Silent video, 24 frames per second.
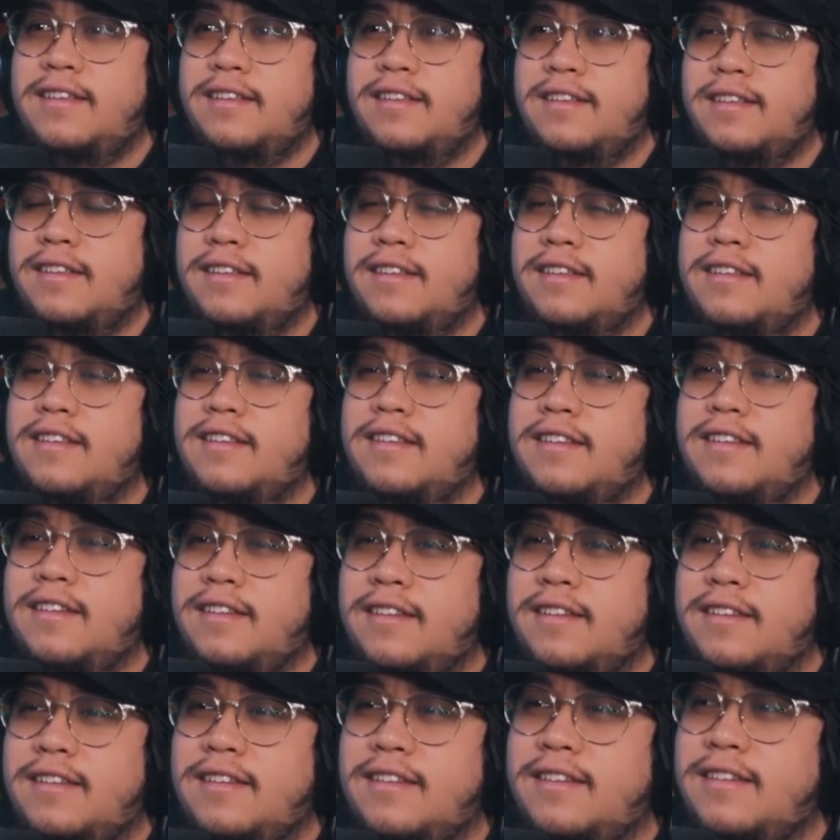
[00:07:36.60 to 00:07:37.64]

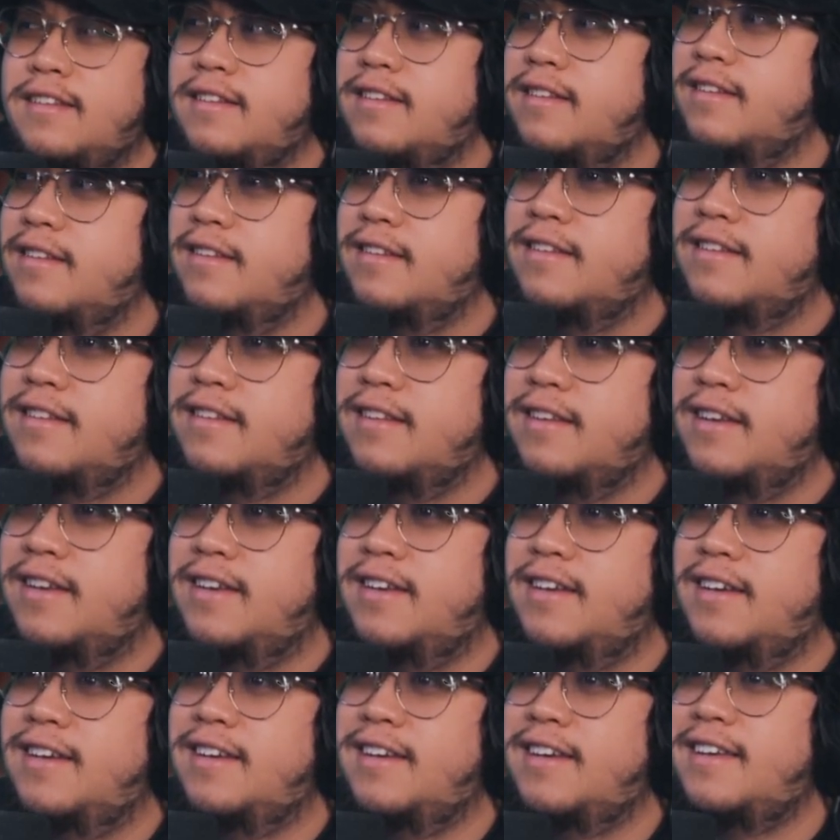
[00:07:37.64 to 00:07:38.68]

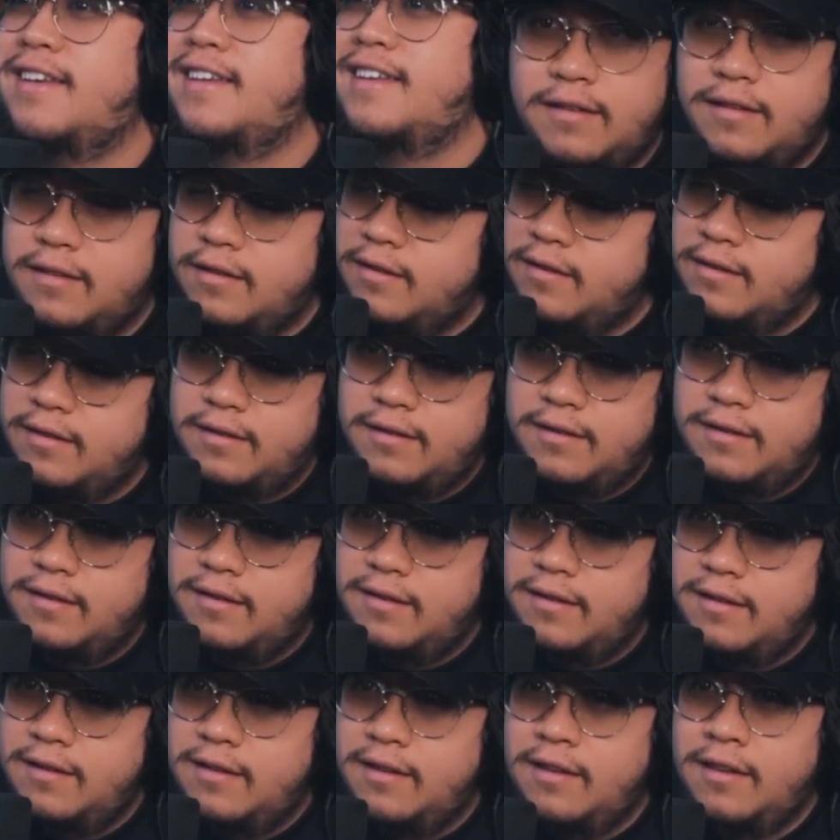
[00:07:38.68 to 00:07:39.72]

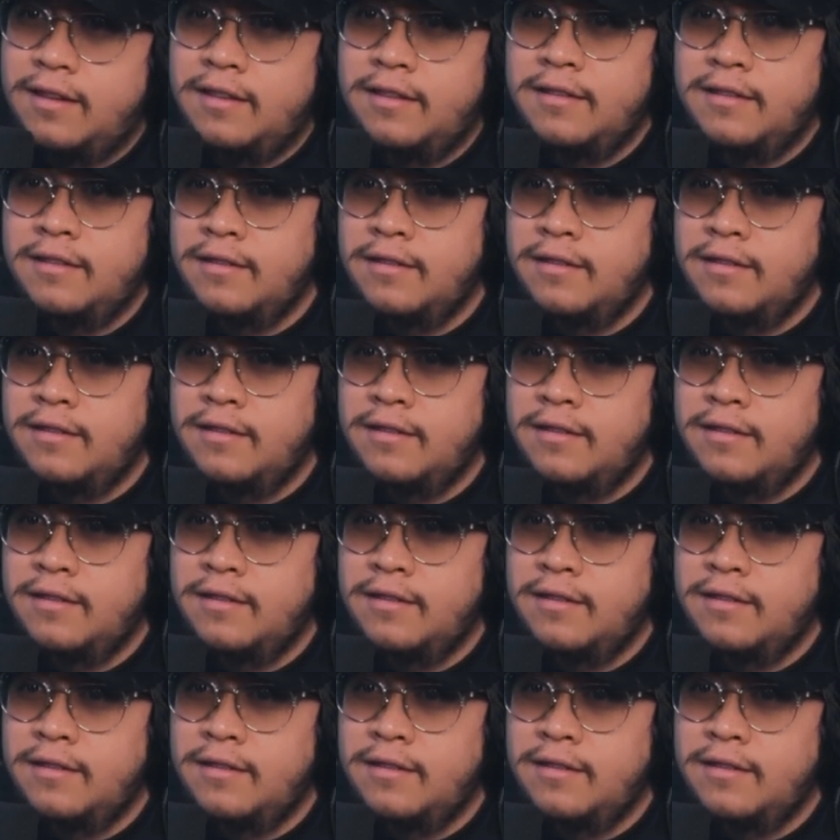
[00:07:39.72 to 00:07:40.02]
This person isn't speaking.